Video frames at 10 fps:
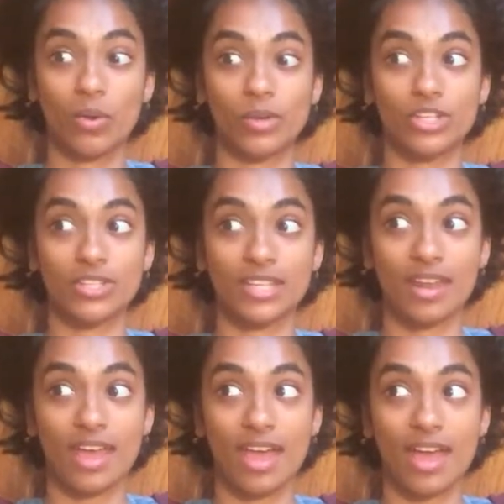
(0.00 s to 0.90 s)
which is an
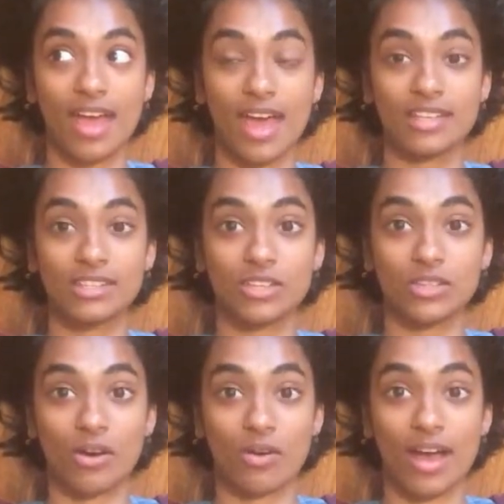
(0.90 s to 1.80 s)

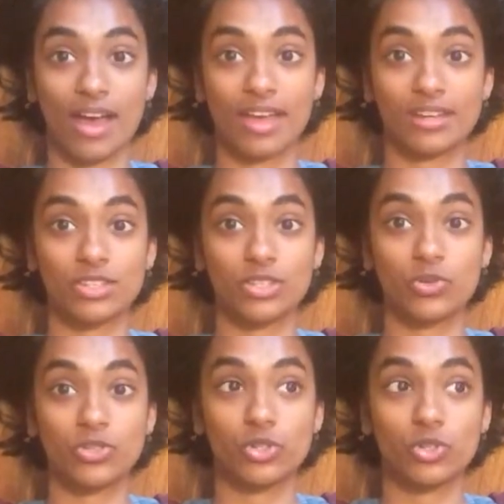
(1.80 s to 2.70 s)
SSRI, and it's
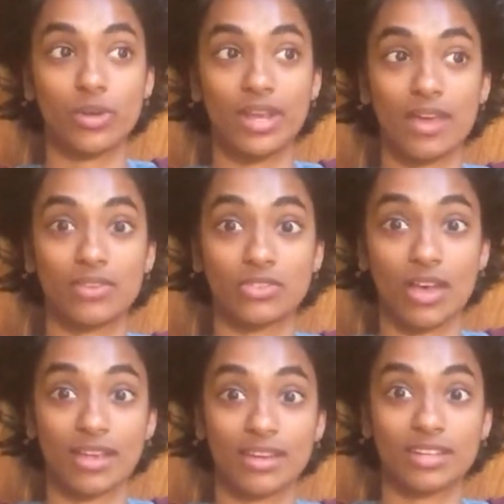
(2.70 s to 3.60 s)
used to treat
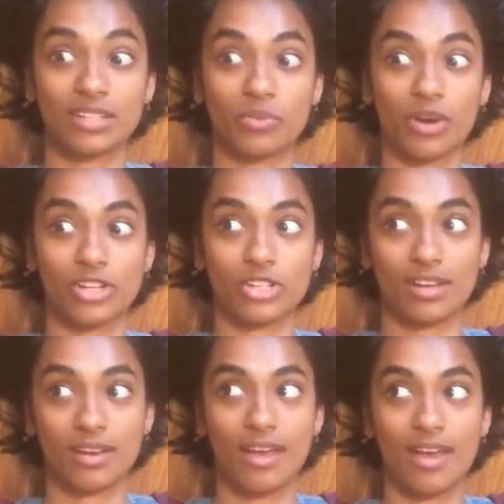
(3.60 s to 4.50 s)
anxiety and depression.
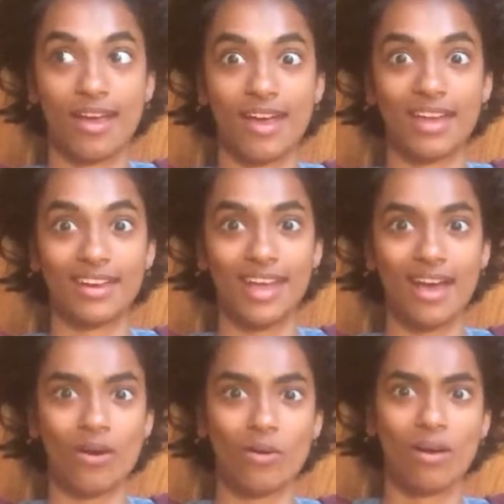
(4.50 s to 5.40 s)
And
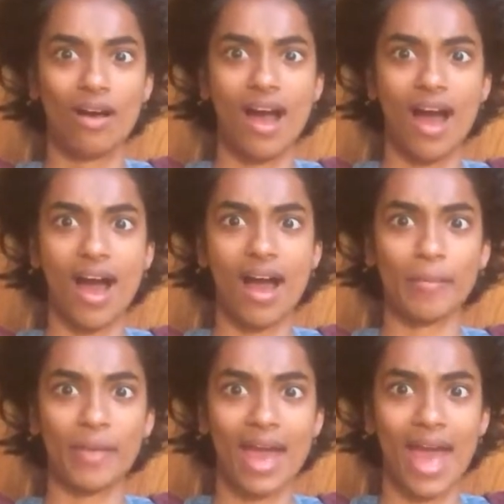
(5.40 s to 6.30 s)
now
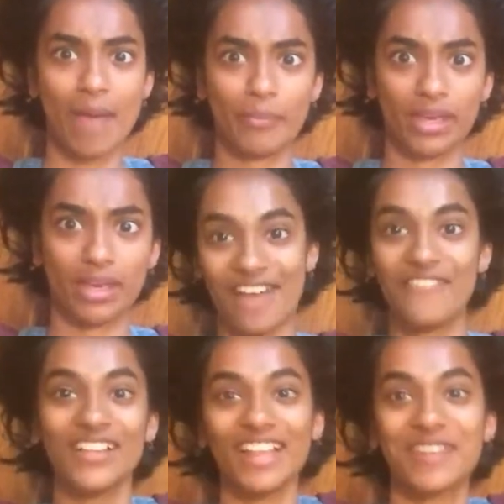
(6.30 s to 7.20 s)
I'm happy. I
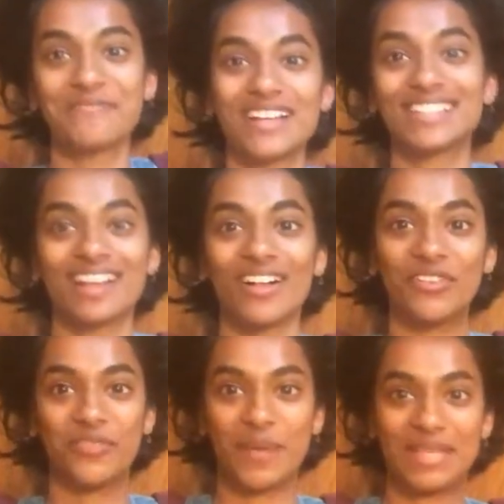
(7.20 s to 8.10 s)
feel like myself,
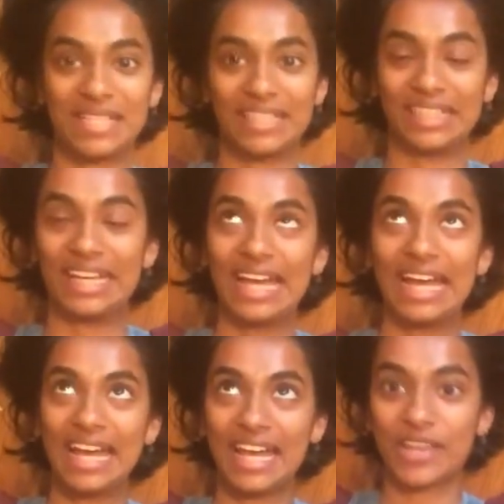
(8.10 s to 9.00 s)
basically,
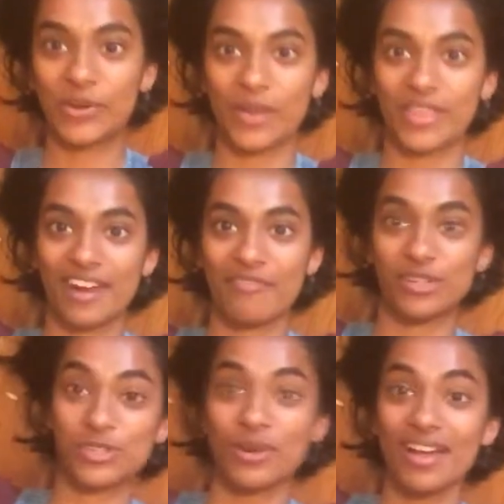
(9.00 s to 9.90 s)
in a way that I've
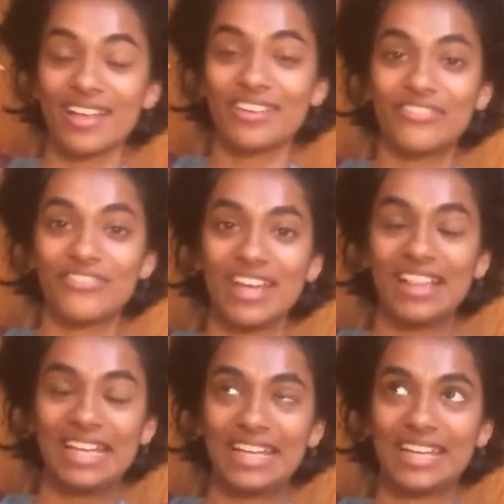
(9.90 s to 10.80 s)
been trying and
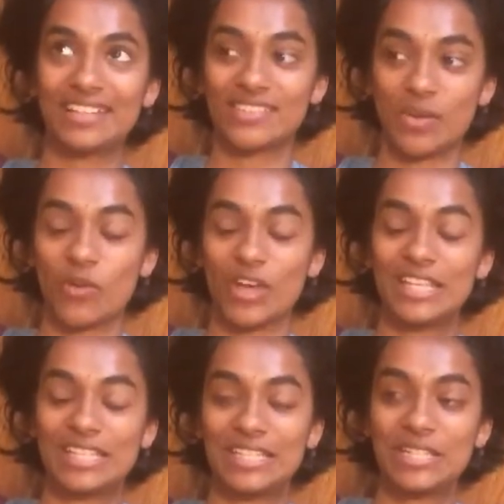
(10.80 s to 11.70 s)
failing in some
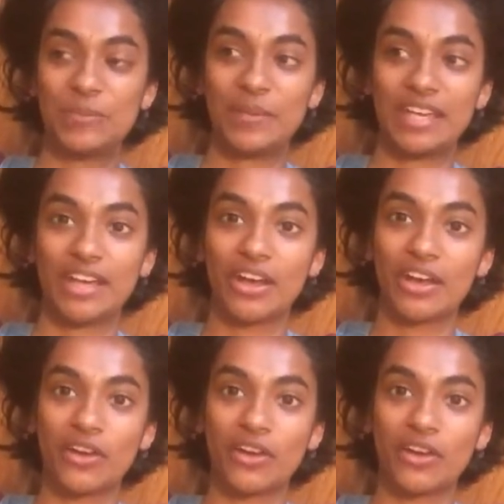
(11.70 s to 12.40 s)
ways to be